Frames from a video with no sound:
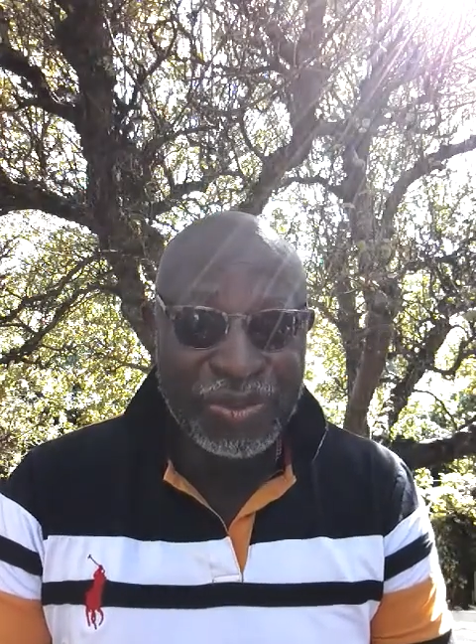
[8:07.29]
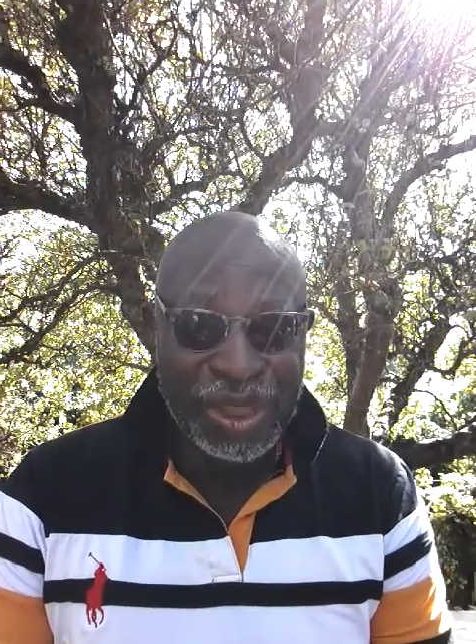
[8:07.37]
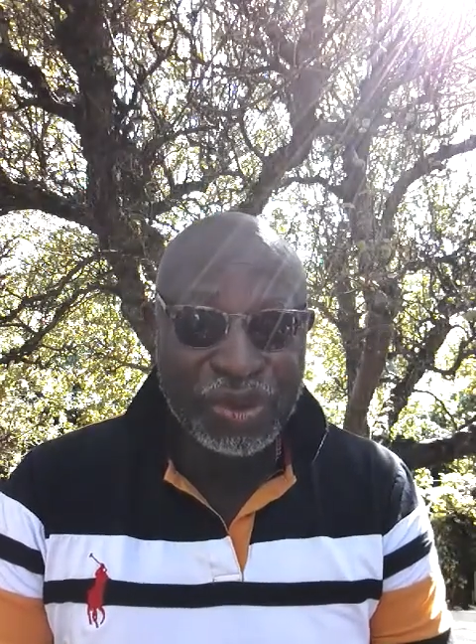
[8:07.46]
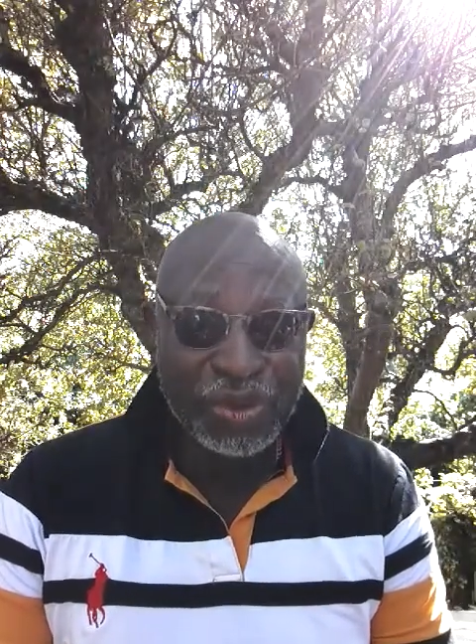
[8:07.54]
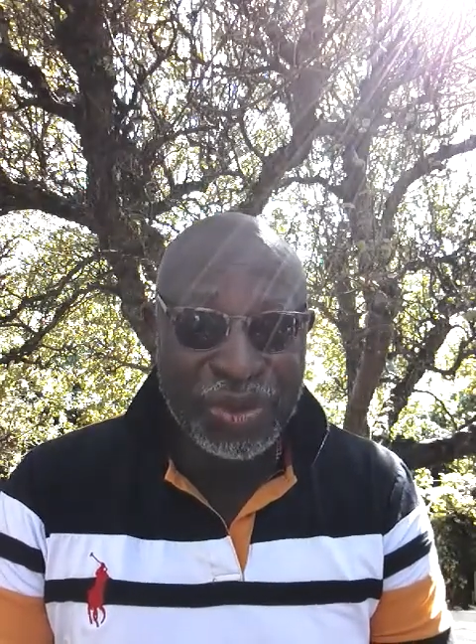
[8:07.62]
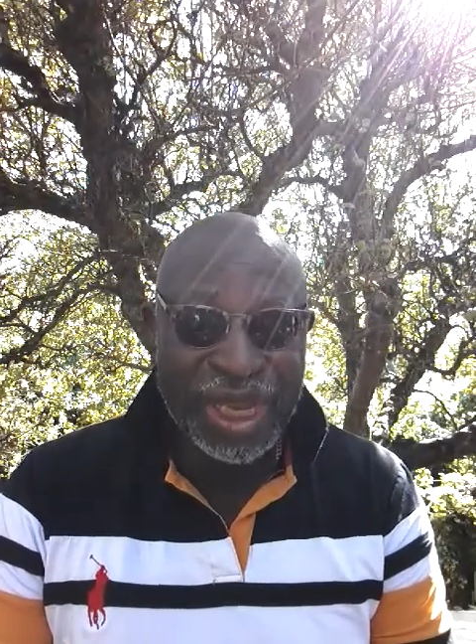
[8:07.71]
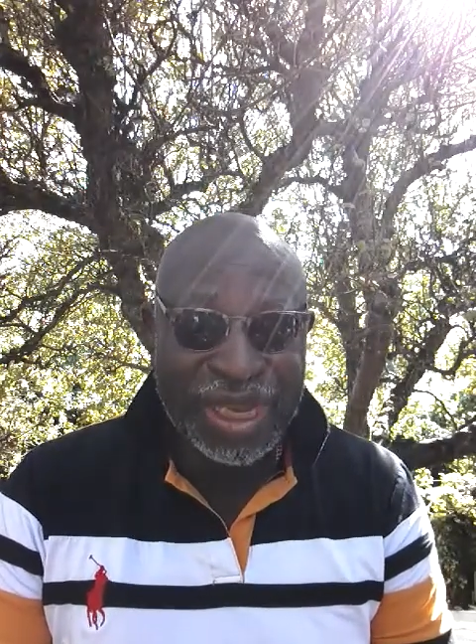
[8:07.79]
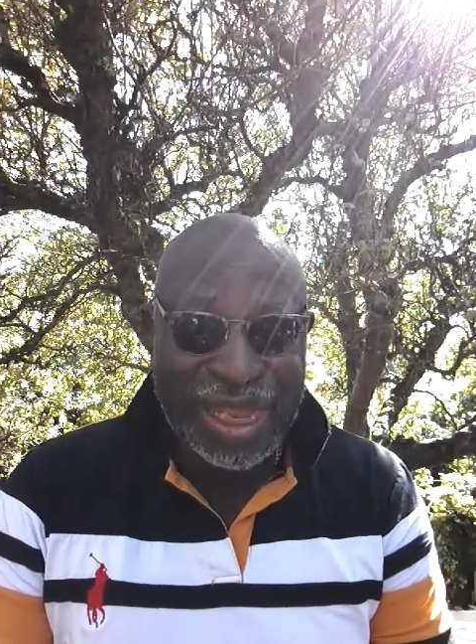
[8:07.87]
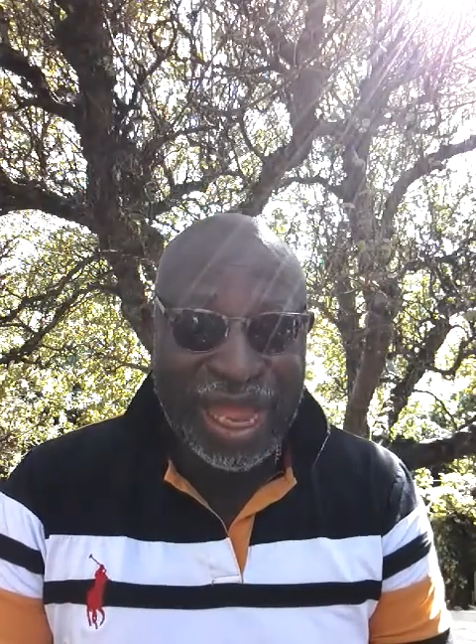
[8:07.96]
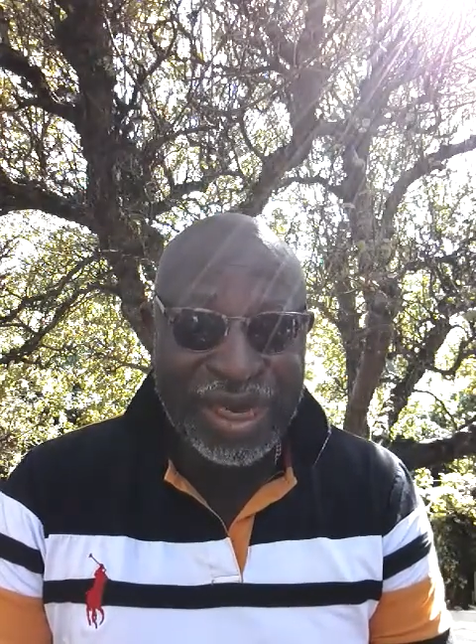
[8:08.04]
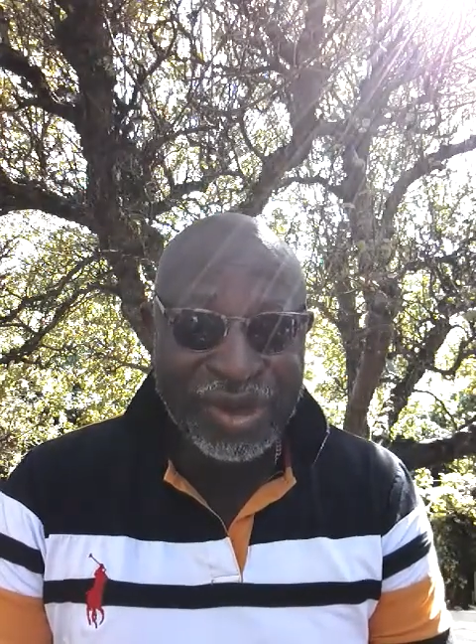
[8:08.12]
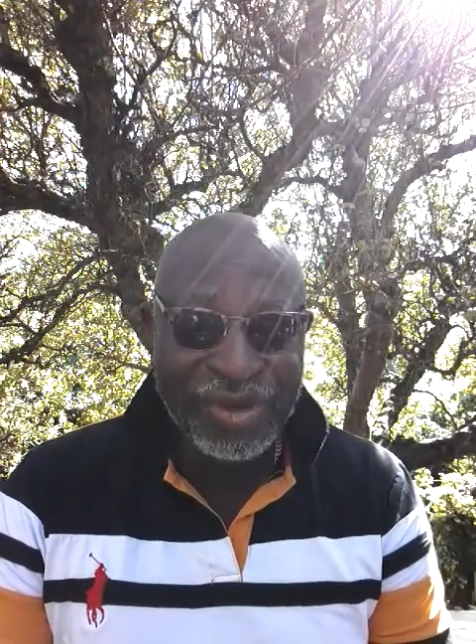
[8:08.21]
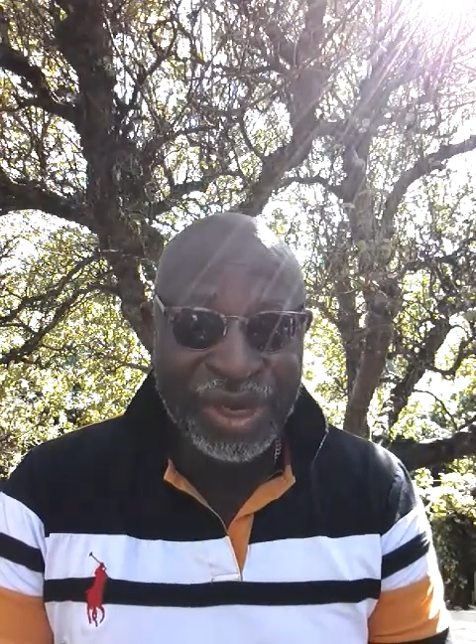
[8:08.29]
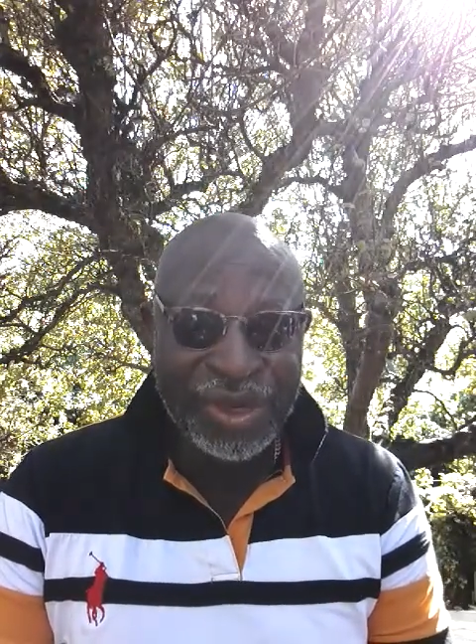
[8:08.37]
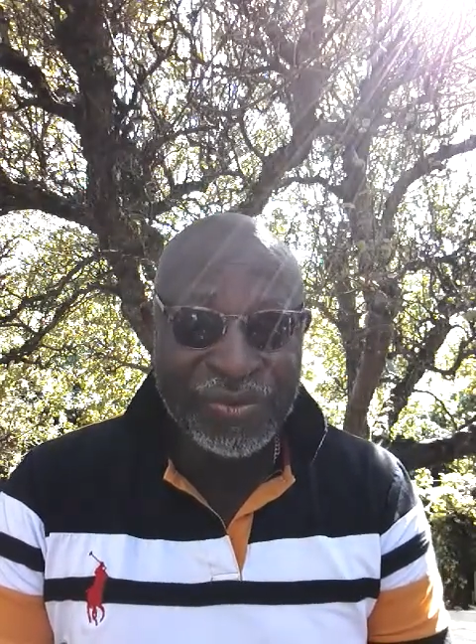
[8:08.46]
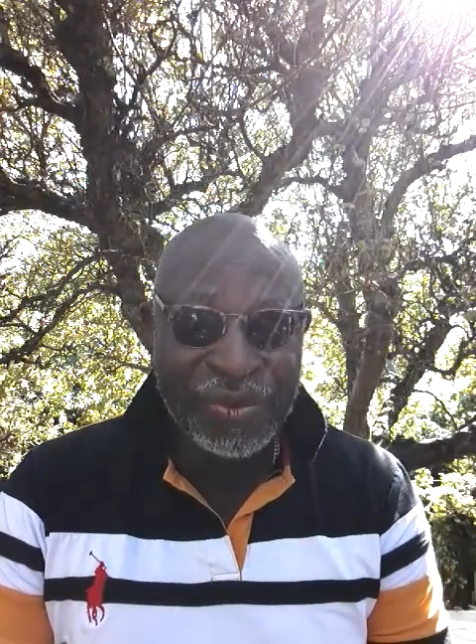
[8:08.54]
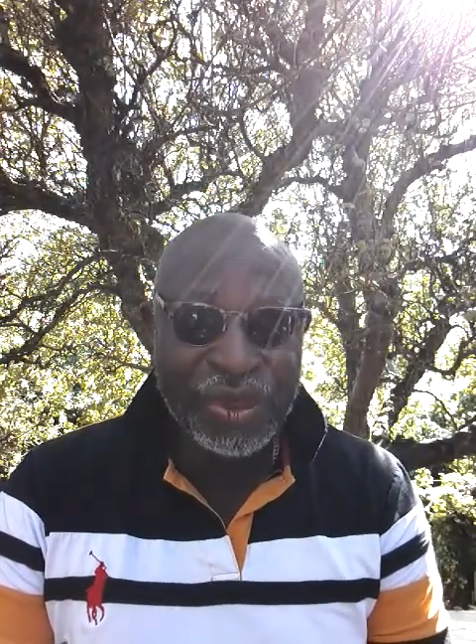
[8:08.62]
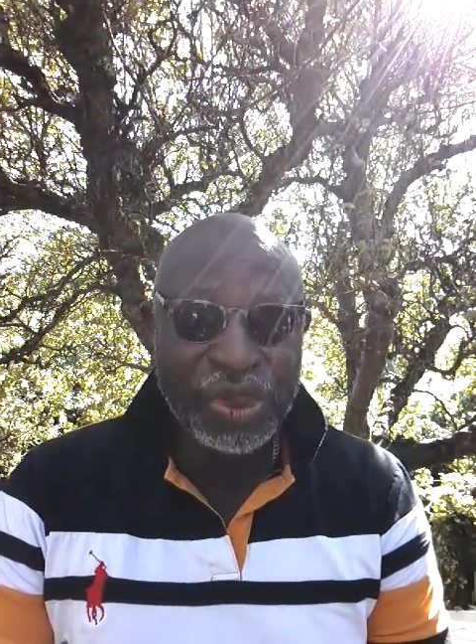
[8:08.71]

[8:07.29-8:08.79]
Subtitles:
meant to be a gathering